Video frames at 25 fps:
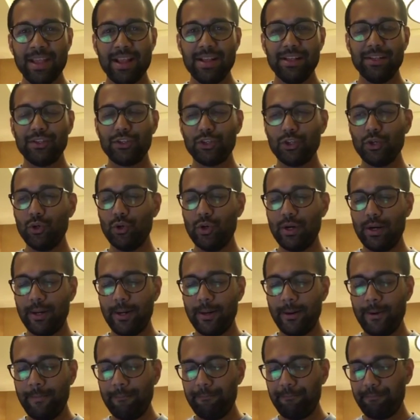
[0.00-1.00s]

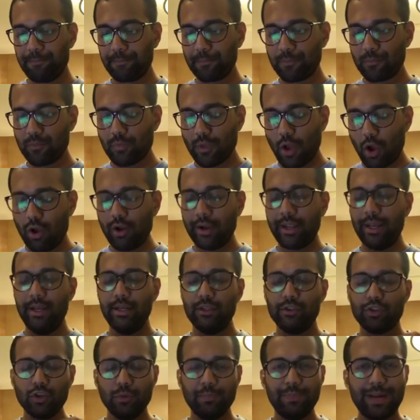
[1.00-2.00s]
So okay,
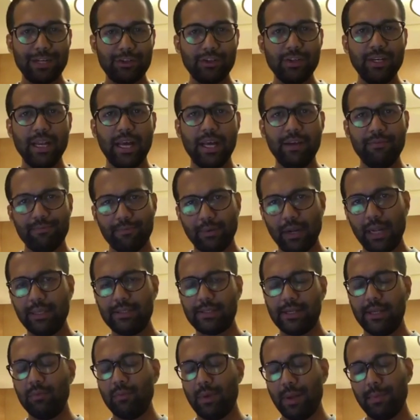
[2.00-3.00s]
so battery life, I
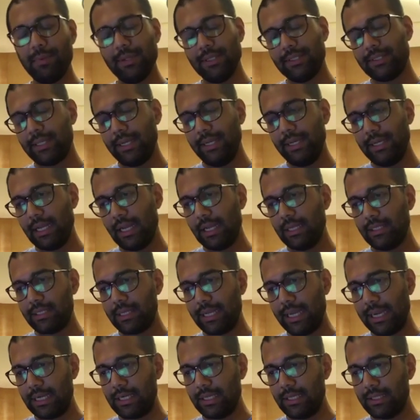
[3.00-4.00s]
said OnePlus 3 does
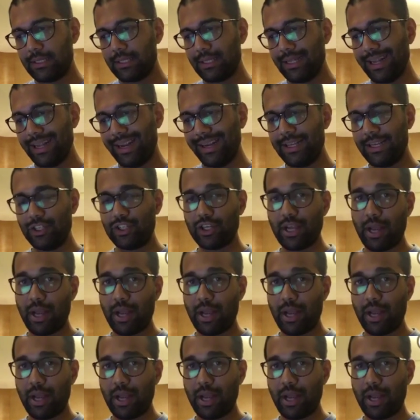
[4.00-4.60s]
get a slight edge.